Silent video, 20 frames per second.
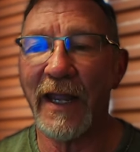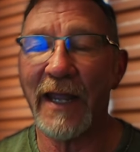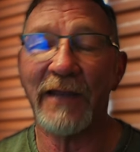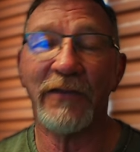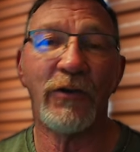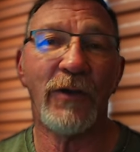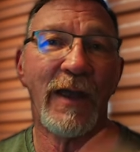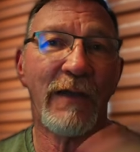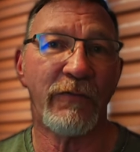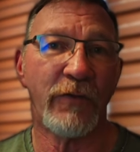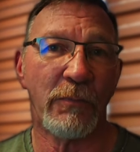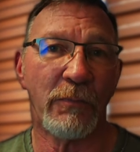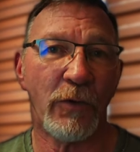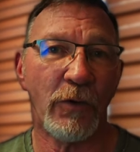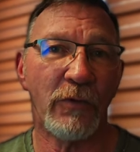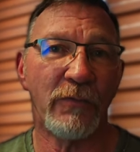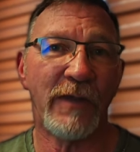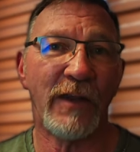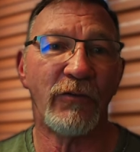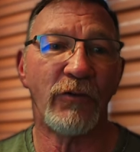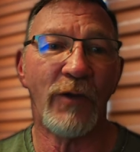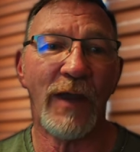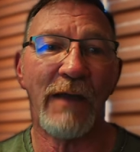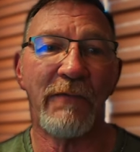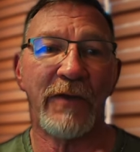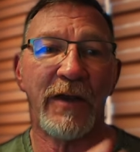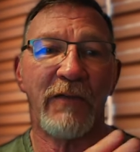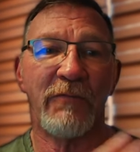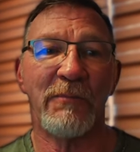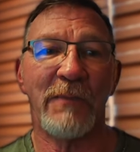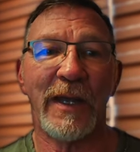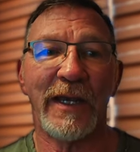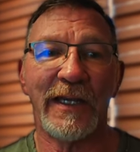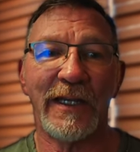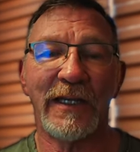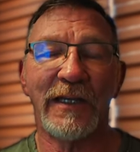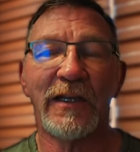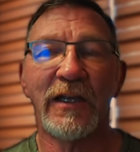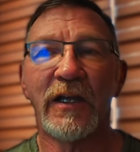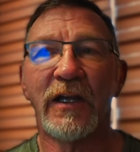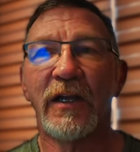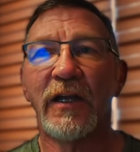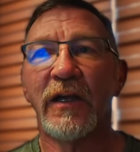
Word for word: And you have to prove that you have enough money